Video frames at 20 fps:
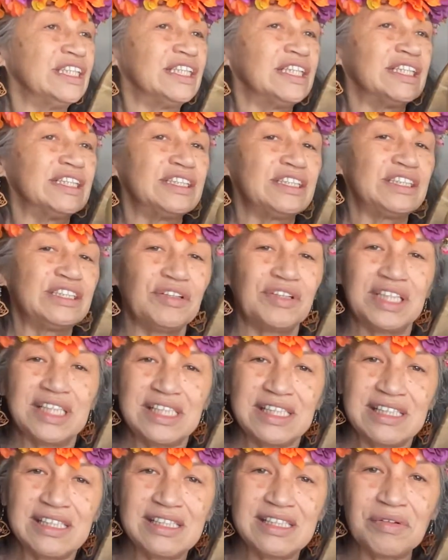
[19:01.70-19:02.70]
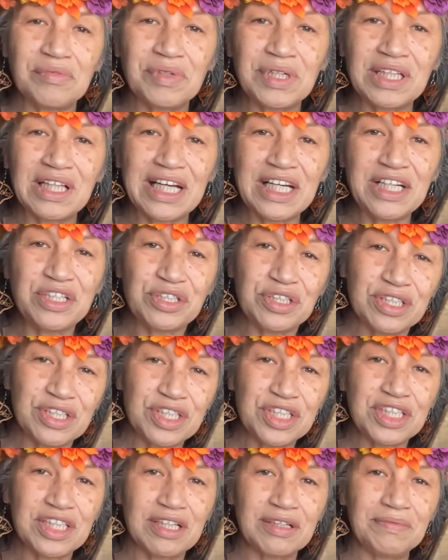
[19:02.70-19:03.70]
So this is a
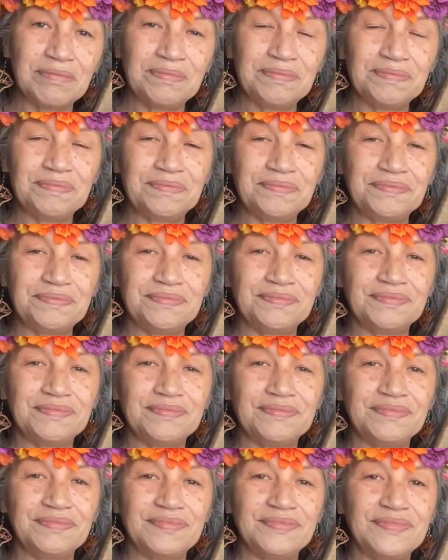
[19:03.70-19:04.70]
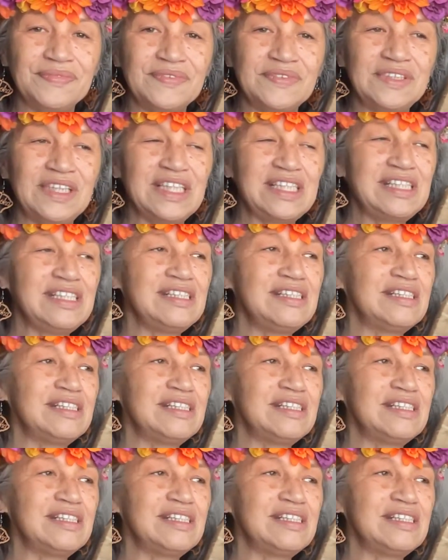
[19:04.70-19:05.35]
relationship. This is